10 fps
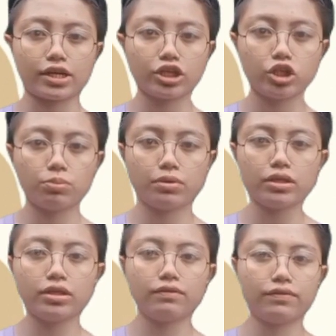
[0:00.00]
as sacred
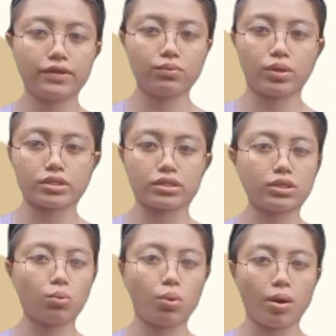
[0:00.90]
human
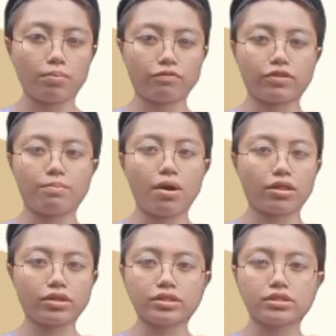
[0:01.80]
individuals in the womb of
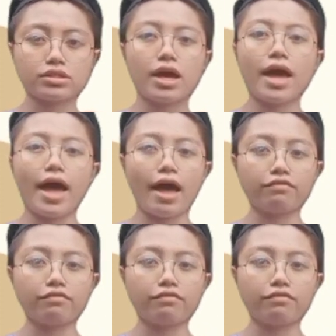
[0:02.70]
the mothers